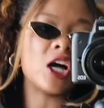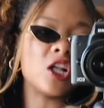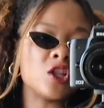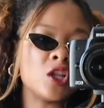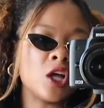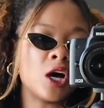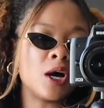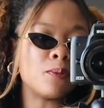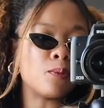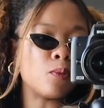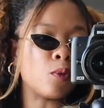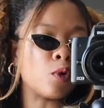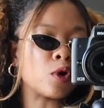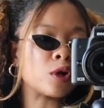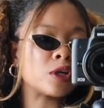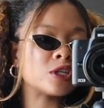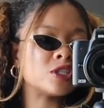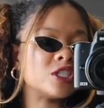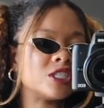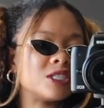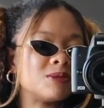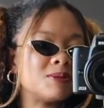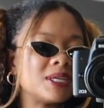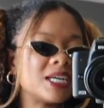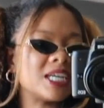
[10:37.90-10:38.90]
a lot more
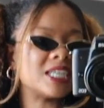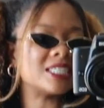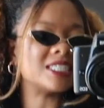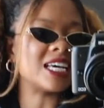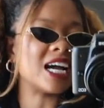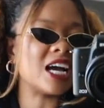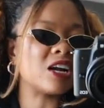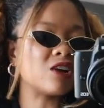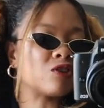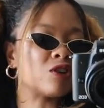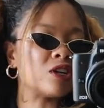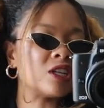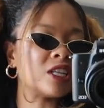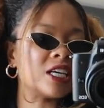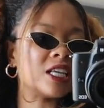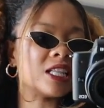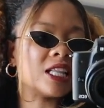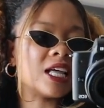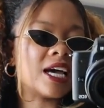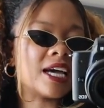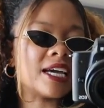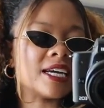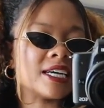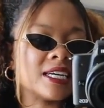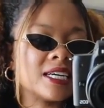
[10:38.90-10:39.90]
just because I really
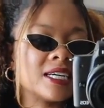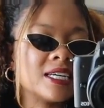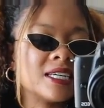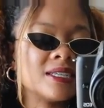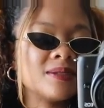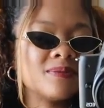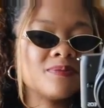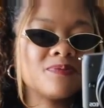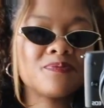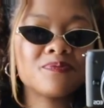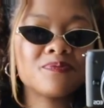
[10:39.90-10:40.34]
like,